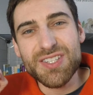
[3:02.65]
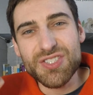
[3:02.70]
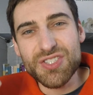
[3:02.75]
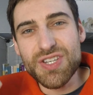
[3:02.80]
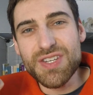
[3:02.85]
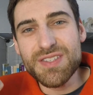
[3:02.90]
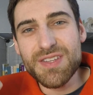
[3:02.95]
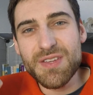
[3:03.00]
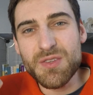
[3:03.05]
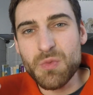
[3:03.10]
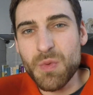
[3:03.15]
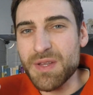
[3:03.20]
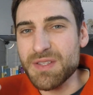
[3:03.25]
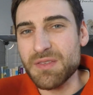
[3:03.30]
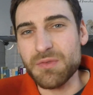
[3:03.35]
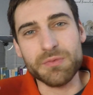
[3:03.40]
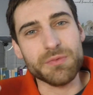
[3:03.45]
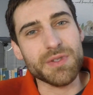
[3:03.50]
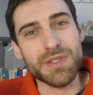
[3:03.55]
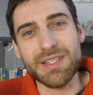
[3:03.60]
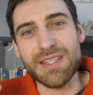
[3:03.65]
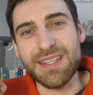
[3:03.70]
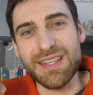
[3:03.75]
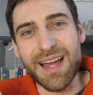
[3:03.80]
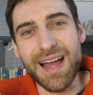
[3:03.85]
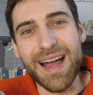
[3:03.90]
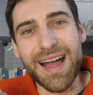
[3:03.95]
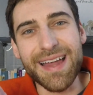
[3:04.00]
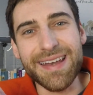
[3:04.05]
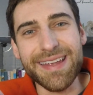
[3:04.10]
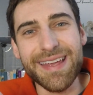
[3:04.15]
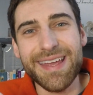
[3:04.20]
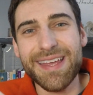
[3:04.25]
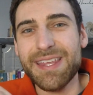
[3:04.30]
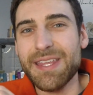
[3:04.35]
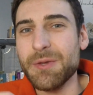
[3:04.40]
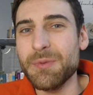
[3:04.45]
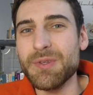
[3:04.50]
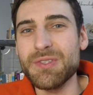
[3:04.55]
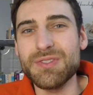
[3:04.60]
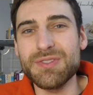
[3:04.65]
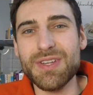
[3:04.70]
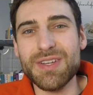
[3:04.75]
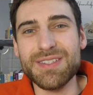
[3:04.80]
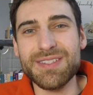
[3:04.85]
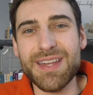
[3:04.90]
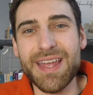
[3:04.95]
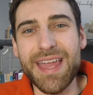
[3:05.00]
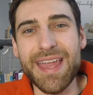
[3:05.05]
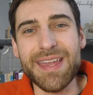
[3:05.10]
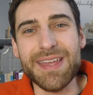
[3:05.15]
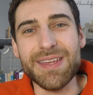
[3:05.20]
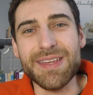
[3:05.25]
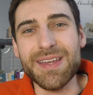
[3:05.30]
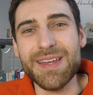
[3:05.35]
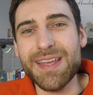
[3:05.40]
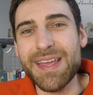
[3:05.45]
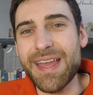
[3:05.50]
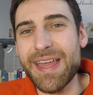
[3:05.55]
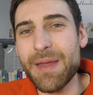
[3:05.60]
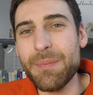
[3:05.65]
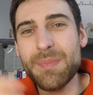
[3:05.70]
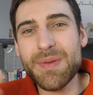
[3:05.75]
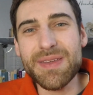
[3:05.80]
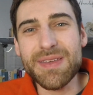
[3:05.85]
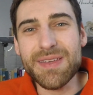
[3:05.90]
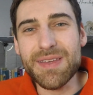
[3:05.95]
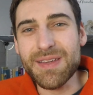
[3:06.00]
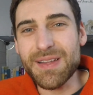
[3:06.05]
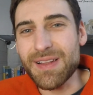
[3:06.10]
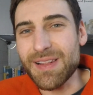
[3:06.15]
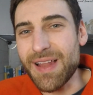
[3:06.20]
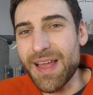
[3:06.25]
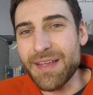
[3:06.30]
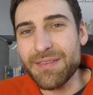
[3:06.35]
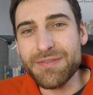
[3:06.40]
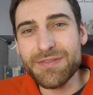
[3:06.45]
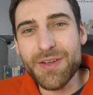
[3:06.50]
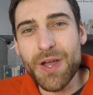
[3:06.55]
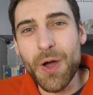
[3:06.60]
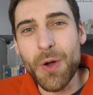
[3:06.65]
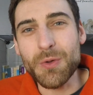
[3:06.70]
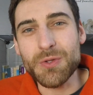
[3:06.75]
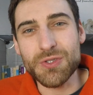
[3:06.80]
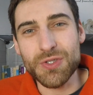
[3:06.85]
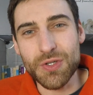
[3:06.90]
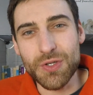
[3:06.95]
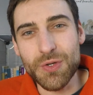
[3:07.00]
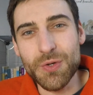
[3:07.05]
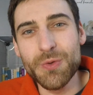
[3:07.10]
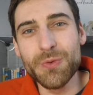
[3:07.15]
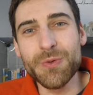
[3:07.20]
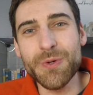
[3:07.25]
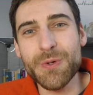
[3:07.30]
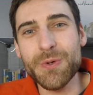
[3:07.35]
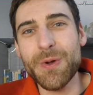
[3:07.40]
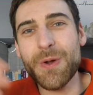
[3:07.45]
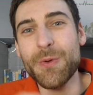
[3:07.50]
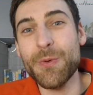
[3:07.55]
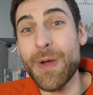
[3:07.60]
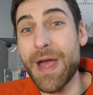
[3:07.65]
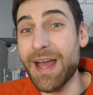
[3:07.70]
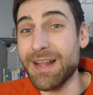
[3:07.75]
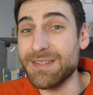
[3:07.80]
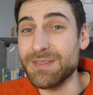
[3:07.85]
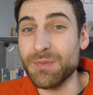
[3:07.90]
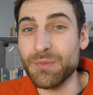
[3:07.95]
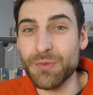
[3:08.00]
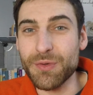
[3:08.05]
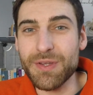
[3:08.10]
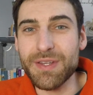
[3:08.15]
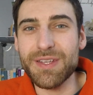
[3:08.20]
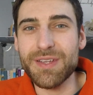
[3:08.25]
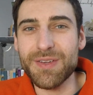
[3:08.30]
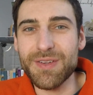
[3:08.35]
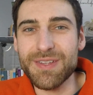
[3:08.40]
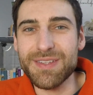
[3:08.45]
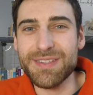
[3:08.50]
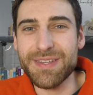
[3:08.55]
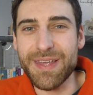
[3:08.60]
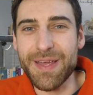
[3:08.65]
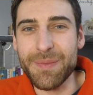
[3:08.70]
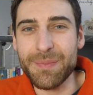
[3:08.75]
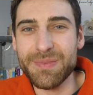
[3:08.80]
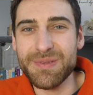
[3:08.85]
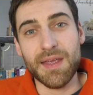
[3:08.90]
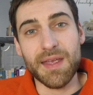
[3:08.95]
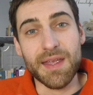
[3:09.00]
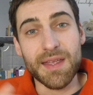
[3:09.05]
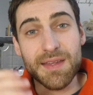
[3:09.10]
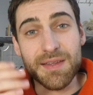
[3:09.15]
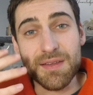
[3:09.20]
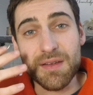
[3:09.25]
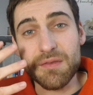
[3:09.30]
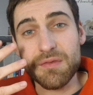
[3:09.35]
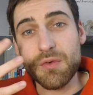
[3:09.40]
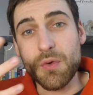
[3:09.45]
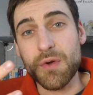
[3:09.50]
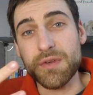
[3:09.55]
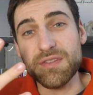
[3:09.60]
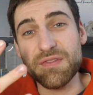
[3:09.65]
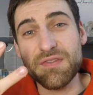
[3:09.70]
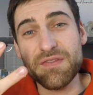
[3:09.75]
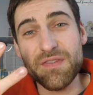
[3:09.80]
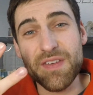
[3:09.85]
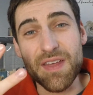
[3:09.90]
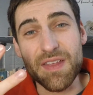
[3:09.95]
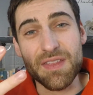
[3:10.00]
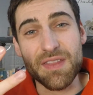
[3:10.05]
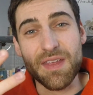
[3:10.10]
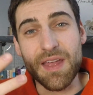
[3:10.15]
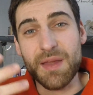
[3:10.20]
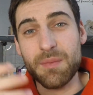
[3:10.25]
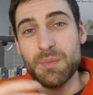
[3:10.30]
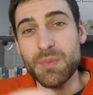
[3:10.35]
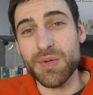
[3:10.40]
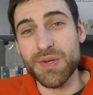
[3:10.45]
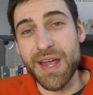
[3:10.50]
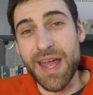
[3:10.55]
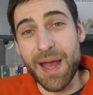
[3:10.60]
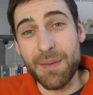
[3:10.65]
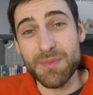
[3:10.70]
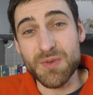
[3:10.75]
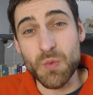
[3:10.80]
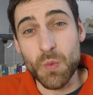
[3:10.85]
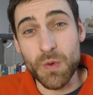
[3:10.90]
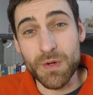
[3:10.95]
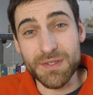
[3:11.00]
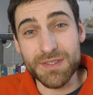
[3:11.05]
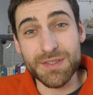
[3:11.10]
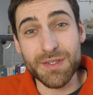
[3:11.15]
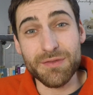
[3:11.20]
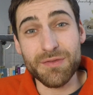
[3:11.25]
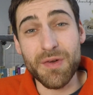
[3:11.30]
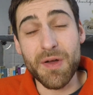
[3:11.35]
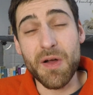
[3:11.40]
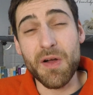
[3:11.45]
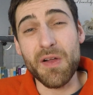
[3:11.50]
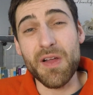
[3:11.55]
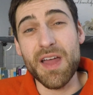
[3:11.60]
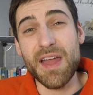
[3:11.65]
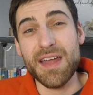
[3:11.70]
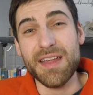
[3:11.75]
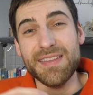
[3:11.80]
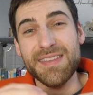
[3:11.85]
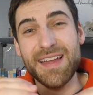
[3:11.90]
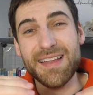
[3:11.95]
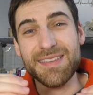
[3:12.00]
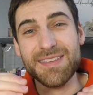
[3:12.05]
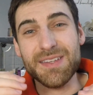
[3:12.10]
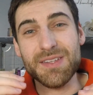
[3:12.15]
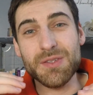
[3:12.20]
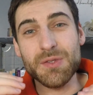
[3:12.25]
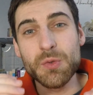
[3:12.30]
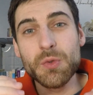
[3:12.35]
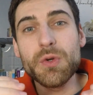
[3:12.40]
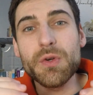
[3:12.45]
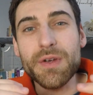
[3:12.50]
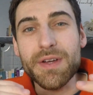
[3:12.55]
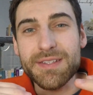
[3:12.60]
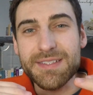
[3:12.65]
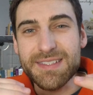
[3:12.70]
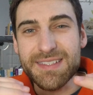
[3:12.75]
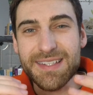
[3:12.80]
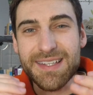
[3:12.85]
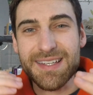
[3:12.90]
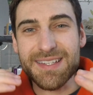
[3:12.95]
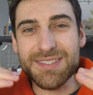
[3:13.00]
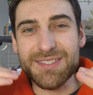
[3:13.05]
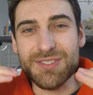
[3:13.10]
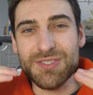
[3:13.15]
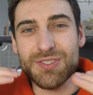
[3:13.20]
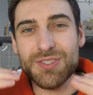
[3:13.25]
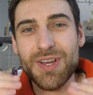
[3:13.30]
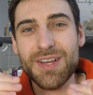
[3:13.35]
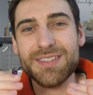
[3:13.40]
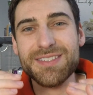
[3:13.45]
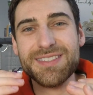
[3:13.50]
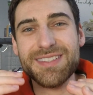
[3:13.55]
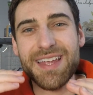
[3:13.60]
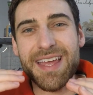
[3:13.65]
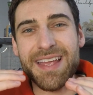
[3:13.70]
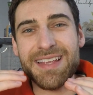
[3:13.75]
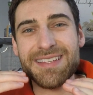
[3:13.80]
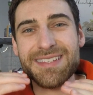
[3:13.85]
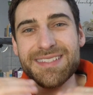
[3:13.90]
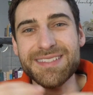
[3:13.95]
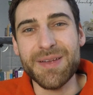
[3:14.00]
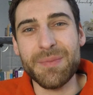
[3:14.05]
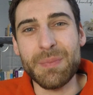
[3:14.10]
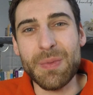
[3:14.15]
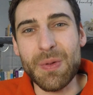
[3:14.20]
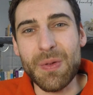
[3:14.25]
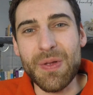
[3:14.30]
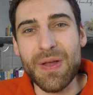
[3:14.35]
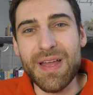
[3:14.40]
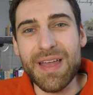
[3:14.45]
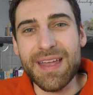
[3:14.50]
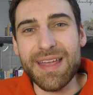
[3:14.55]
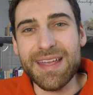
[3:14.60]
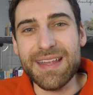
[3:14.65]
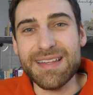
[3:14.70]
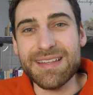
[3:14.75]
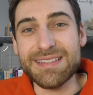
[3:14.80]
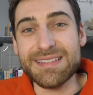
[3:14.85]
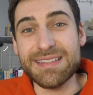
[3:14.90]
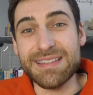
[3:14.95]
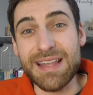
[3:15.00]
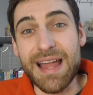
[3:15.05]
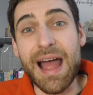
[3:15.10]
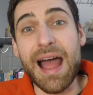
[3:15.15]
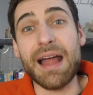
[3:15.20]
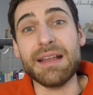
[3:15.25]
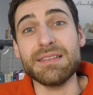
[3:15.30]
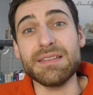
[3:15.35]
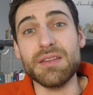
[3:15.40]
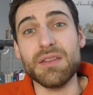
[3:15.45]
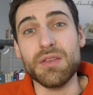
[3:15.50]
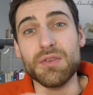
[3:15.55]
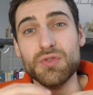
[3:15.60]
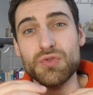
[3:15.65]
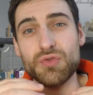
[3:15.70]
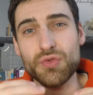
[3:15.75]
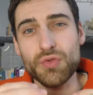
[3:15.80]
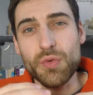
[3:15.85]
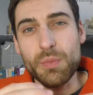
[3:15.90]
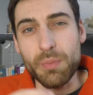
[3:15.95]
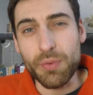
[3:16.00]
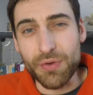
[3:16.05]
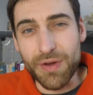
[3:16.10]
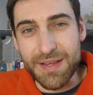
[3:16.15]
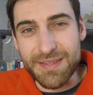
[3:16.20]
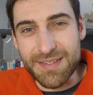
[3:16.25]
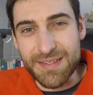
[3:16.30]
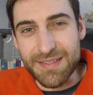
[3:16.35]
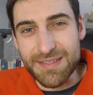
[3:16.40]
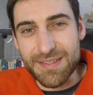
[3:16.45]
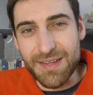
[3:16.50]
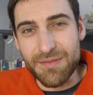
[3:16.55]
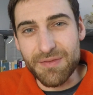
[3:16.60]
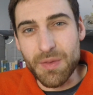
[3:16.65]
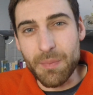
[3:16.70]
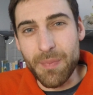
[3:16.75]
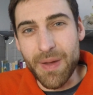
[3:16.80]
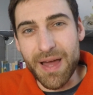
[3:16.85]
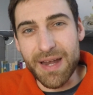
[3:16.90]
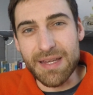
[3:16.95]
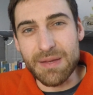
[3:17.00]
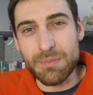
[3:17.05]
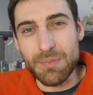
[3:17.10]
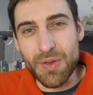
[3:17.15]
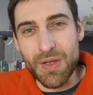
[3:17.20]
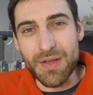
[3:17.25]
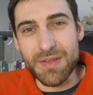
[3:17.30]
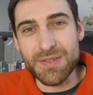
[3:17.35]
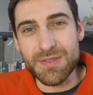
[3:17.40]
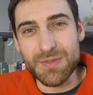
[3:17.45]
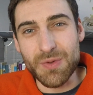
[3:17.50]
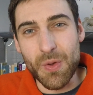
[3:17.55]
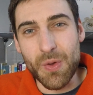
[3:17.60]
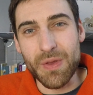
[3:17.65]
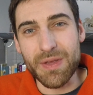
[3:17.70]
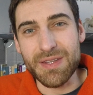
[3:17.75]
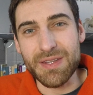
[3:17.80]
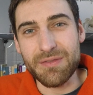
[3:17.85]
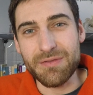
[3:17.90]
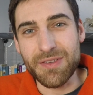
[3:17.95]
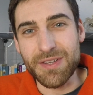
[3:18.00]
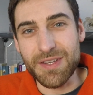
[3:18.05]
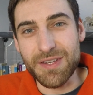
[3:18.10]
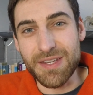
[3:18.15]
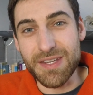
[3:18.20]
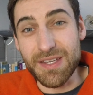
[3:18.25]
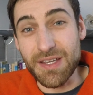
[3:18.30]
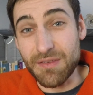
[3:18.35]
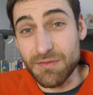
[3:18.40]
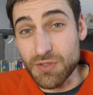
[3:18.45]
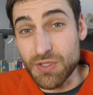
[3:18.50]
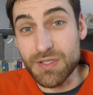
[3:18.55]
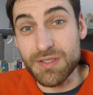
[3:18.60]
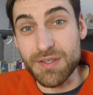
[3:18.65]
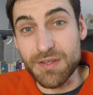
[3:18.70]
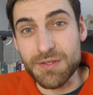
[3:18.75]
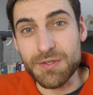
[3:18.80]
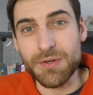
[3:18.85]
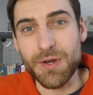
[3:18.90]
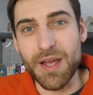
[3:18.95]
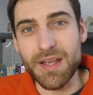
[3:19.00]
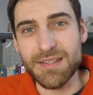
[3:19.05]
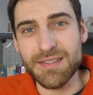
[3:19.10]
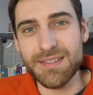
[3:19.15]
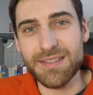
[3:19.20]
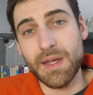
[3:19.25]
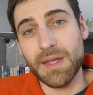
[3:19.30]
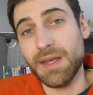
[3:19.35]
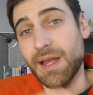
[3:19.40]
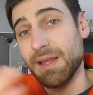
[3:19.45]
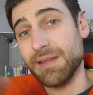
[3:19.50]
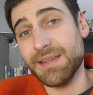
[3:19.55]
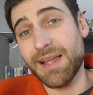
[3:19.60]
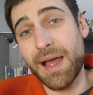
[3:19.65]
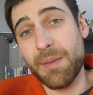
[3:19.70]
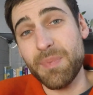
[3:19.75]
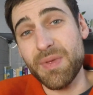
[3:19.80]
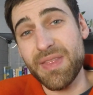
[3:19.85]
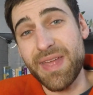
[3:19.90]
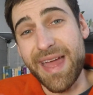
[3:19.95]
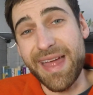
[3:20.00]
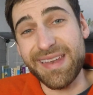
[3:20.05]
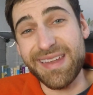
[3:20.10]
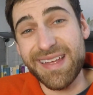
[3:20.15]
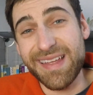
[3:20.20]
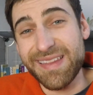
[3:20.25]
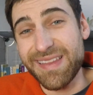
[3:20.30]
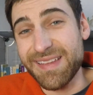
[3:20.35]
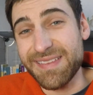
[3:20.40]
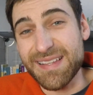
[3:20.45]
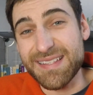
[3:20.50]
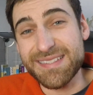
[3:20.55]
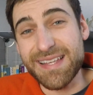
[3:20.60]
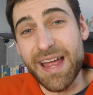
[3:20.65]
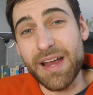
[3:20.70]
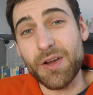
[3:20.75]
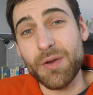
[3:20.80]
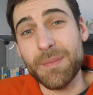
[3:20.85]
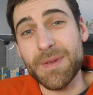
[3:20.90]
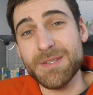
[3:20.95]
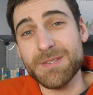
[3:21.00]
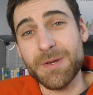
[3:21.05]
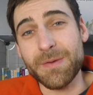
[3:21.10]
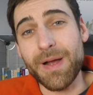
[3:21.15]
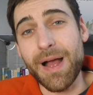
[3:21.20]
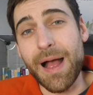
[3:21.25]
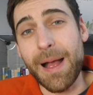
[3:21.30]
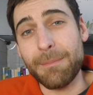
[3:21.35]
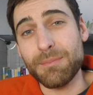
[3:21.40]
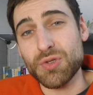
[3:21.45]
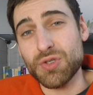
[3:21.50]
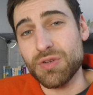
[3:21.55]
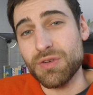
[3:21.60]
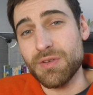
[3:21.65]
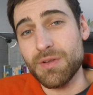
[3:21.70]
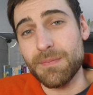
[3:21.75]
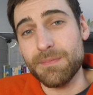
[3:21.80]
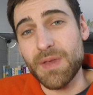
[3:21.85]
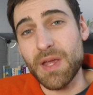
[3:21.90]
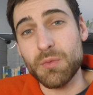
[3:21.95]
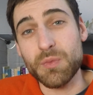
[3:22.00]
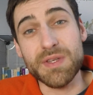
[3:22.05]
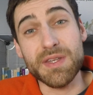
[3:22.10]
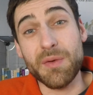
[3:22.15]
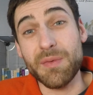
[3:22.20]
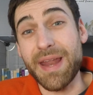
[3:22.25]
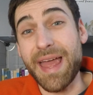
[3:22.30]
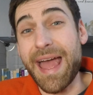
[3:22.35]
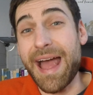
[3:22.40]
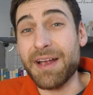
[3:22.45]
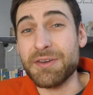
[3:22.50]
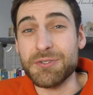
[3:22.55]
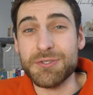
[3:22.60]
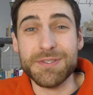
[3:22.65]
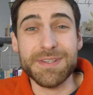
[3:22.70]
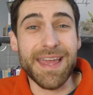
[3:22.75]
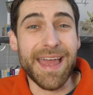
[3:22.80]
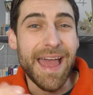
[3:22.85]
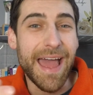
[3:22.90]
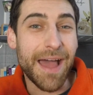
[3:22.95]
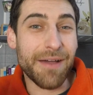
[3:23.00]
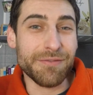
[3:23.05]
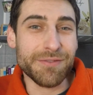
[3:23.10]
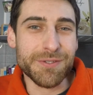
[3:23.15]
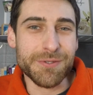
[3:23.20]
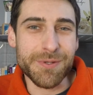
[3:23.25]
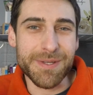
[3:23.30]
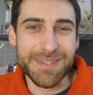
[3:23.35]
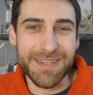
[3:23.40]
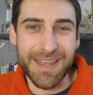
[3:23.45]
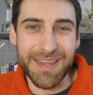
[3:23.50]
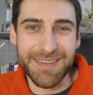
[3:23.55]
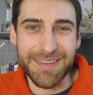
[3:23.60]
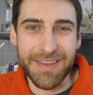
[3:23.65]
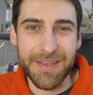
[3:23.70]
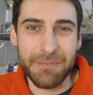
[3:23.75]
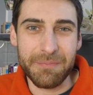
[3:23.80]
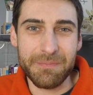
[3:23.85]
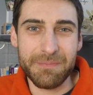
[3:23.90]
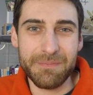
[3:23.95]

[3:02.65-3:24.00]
Jesus wasn't really God, he was just a hippie life coach guru who had some really good tips. And of course, fifth, and perhaps worst of all, that the Eucharist is just a symbol. It is not the true presence of the body, blood, soul, and divinity of Jesus Christ. And on top of that, that the sacraments are optional and we don't actually have to attend them.